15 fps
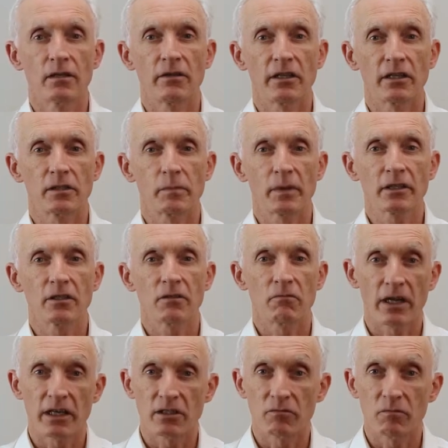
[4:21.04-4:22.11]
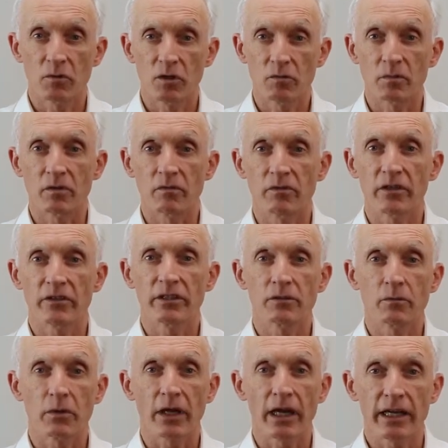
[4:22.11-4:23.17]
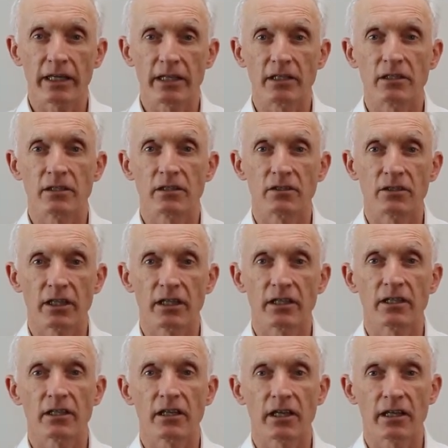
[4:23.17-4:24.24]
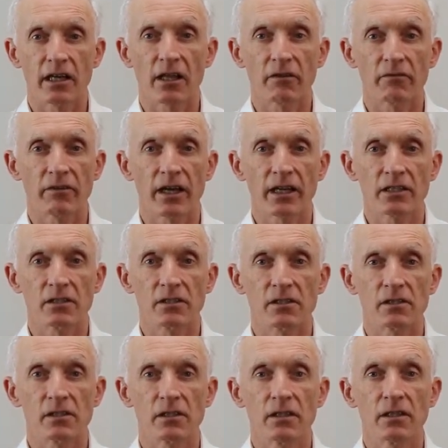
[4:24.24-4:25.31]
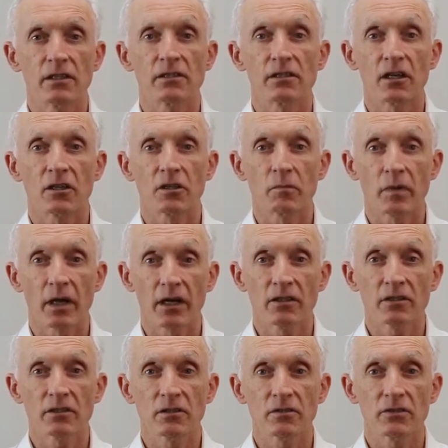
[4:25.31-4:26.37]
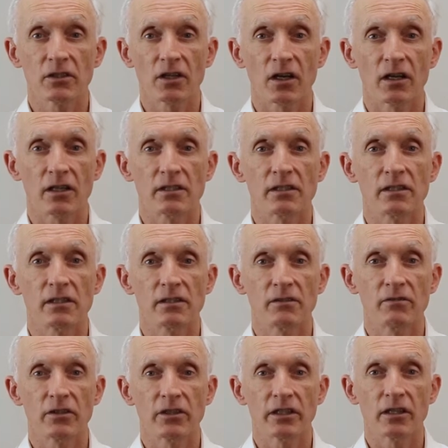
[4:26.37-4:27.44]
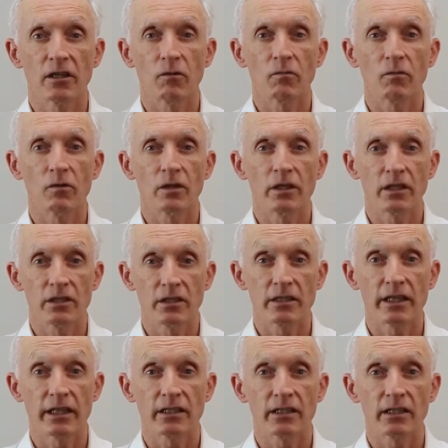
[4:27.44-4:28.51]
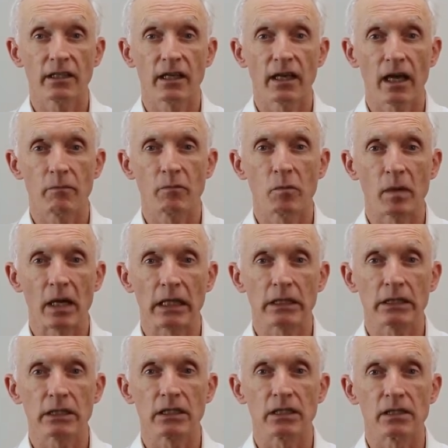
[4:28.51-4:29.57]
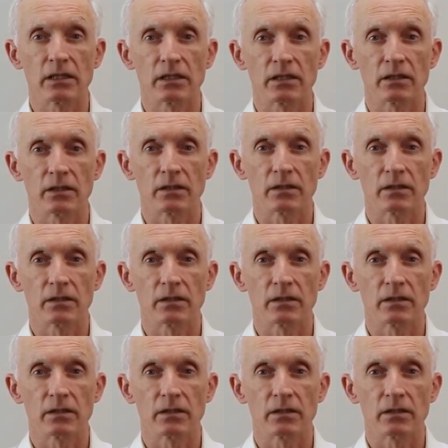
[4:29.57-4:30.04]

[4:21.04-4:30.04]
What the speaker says: The expected range of movement varies with age, gender and other factors, so a comparison of sides is very helpful in detecting abnormalities.